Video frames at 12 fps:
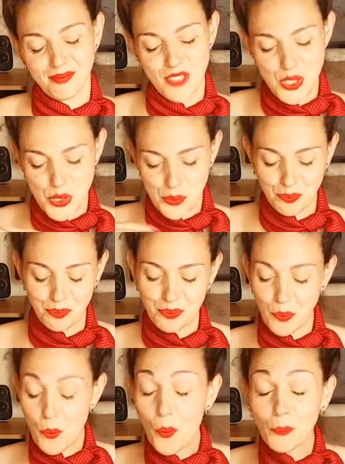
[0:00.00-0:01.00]
So,
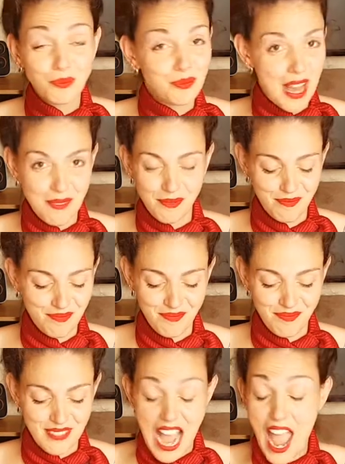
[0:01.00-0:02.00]

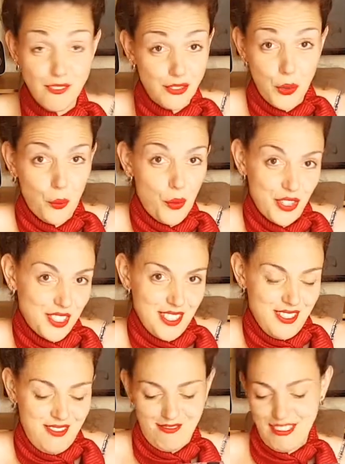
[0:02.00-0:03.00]
I have no words,
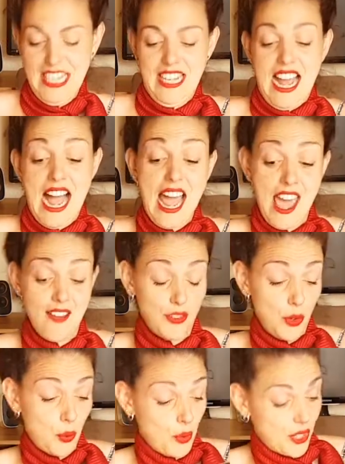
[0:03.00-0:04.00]
really, I have
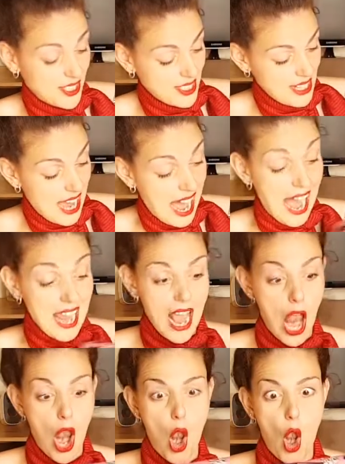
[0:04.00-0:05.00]
no words.
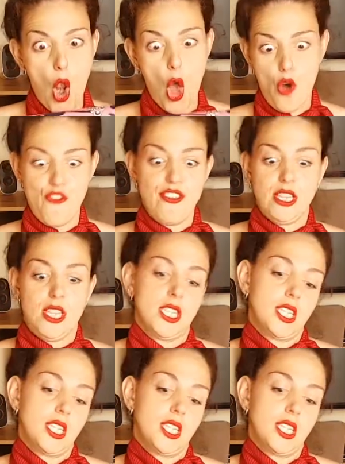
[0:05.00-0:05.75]
I love it.